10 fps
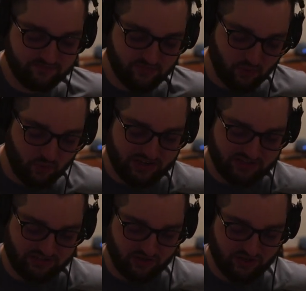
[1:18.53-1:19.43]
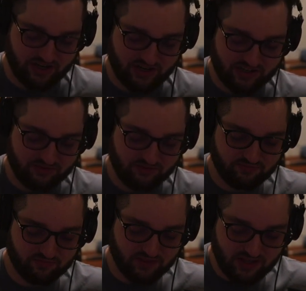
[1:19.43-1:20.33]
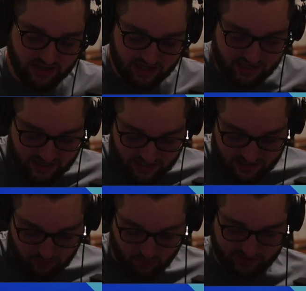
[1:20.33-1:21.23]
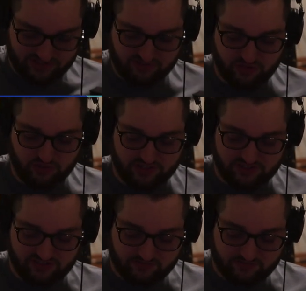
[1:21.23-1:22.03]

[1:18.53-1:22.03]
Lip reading: what is your poison of choice?